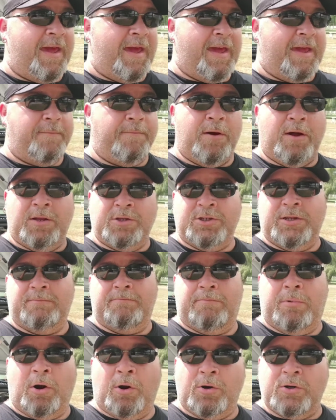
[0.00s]
a pungent
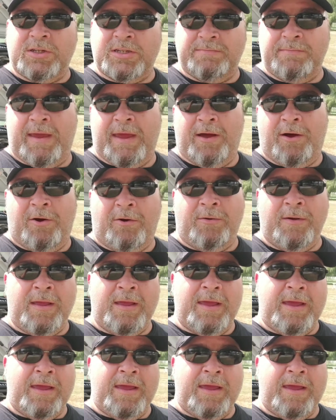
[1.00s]
burnt smell.